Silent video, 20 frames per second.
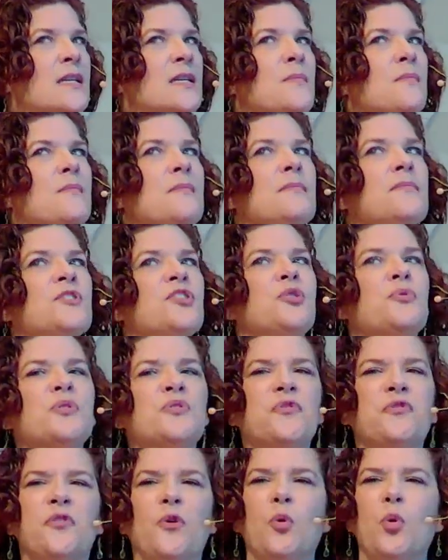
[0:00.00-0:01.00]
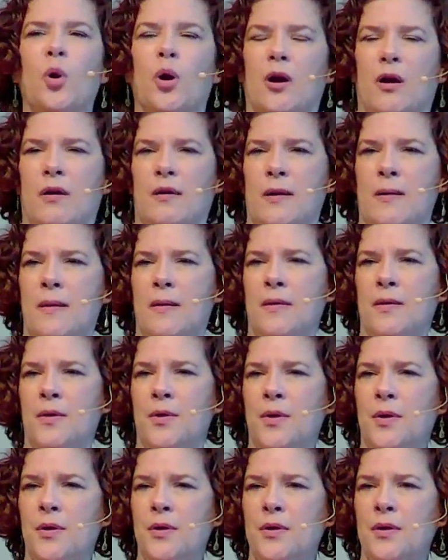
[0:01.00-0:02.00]
She was 4.
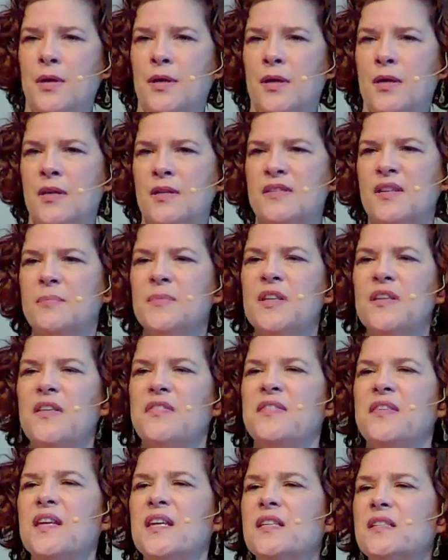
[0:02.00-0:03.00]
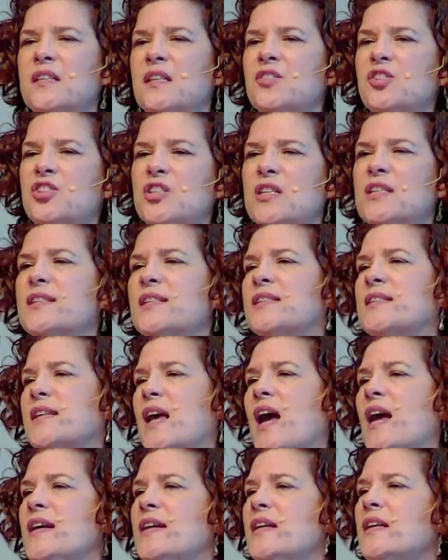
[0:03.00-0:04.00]
Some of the things that she
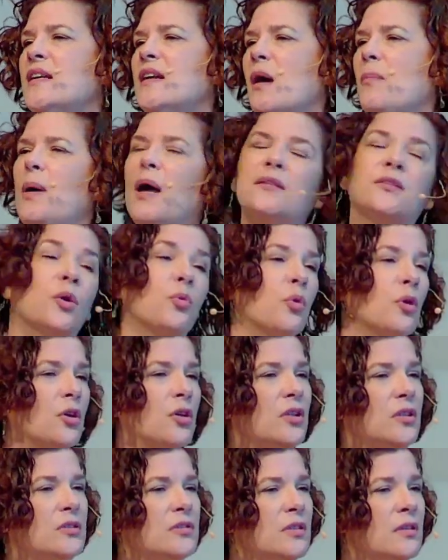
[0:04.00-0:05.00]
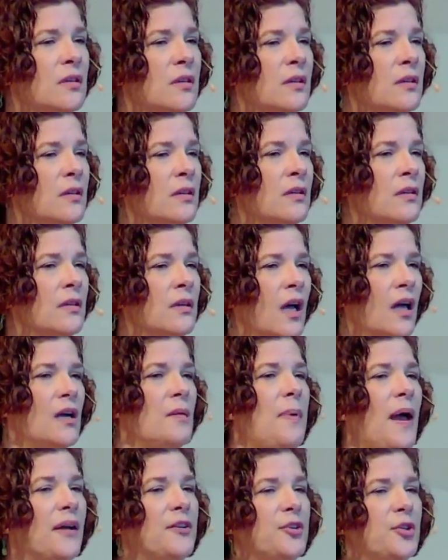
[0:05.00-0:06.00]
decided about the world and
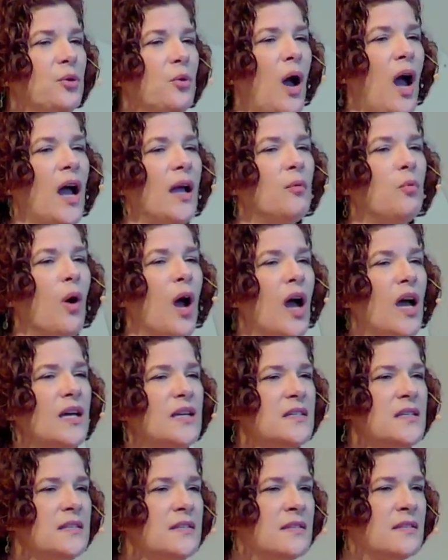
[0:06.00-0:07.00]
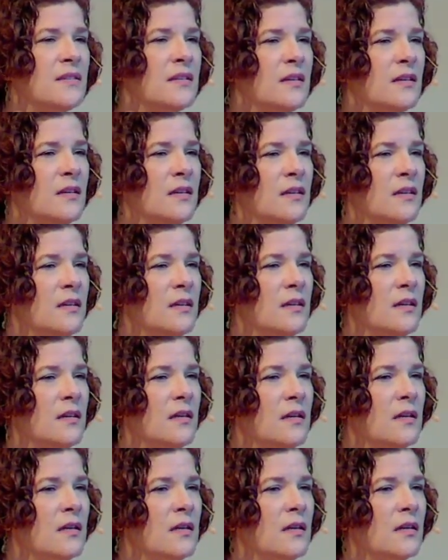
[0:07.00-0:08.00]
about who I was
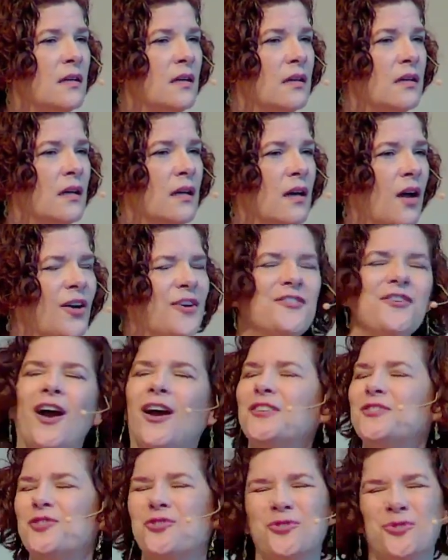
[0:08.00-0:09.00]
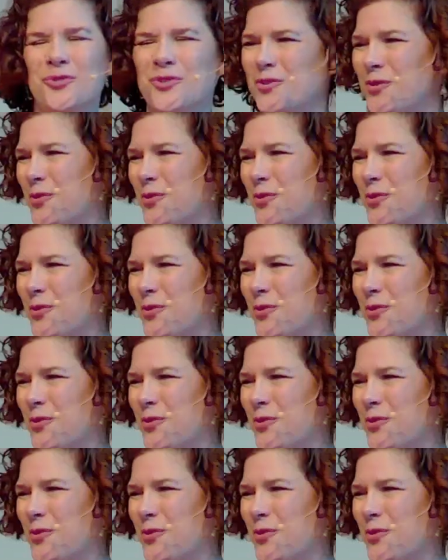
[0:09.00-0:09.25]
are not true.